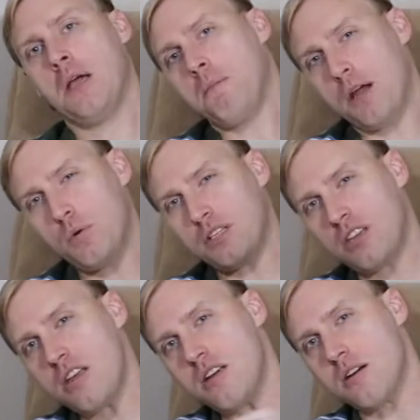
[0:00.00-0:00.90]
But it
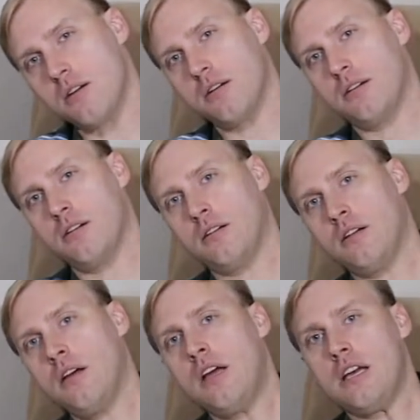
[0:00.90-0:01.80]
was
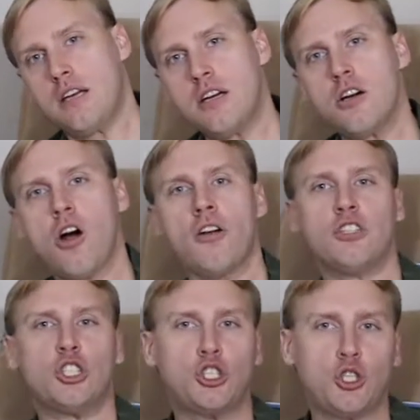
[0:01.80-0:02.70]
here on
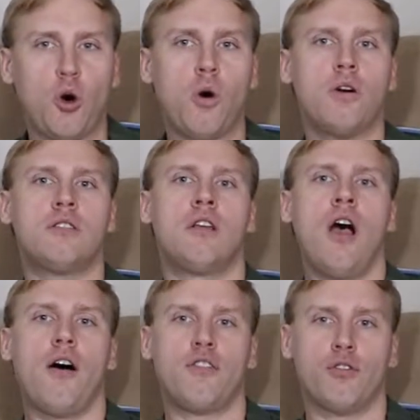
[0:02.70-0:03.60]
the shores
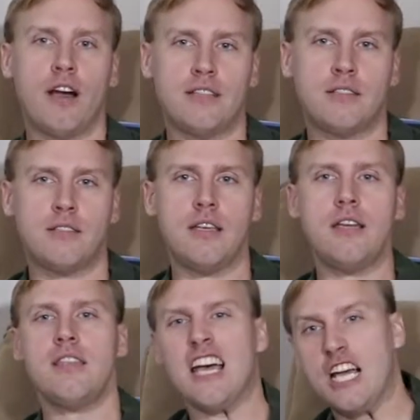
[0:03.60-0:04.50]
of the Red
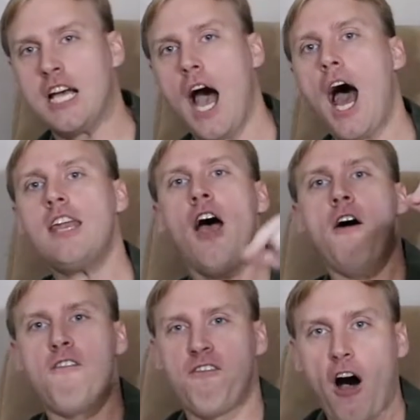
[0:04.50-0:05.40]
Sea, that God
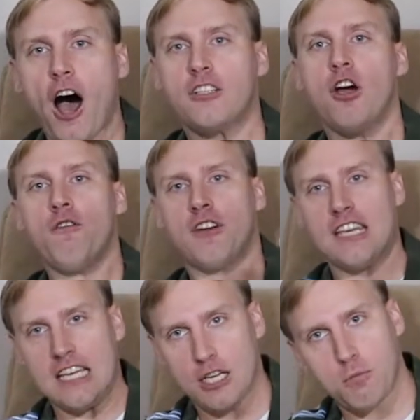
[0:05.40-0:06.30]
fought for
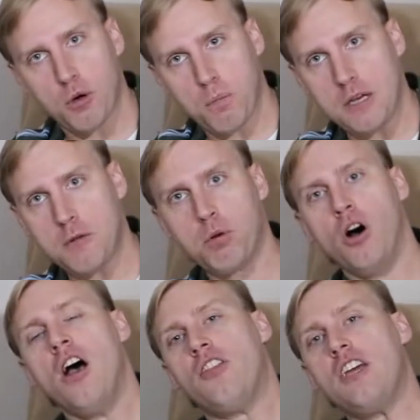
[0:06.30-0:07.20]
the Hebrew
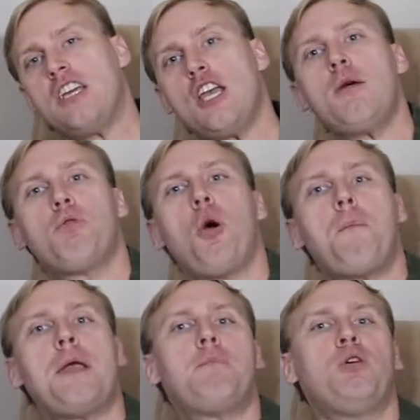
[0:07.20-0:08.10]
people. The Hebrew
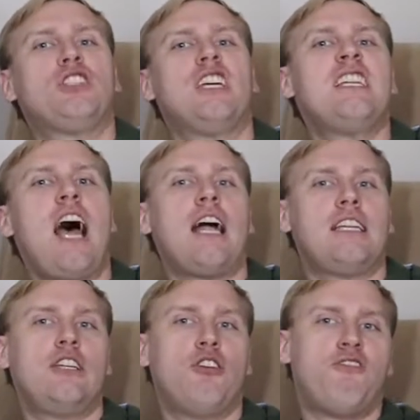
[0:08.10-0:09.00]
people did not
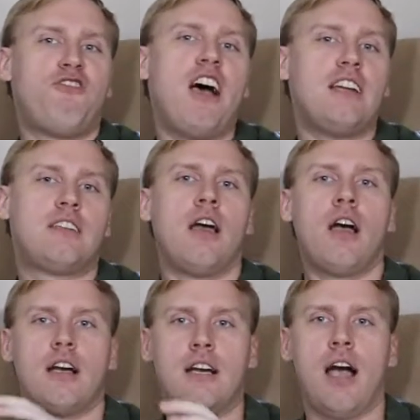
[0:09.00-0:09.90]
need to fight.
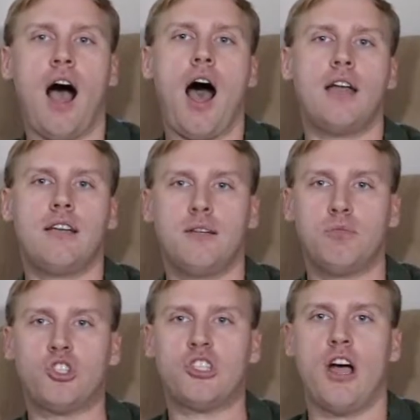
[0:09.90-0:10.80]
God
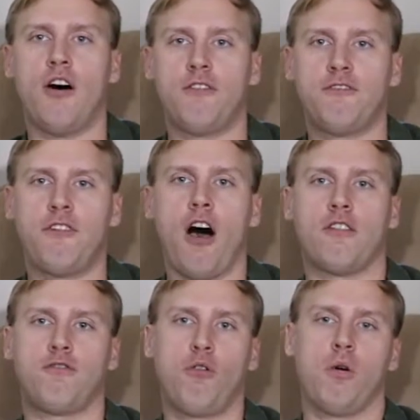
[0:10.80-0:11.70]
himself
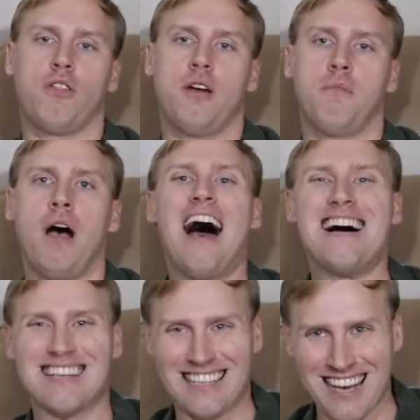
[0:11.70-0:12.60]
fought for them
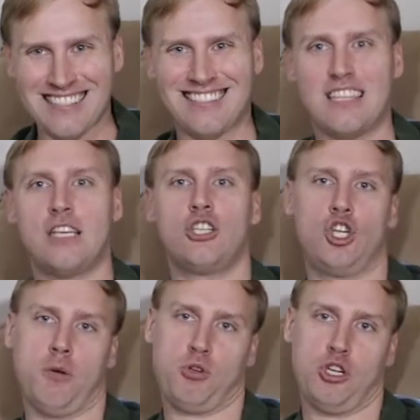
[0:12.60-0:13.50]
against the
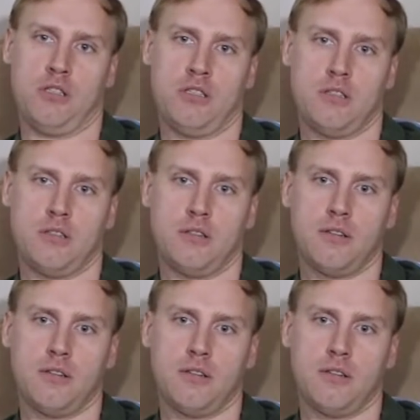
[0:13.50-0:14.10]
Egyptians.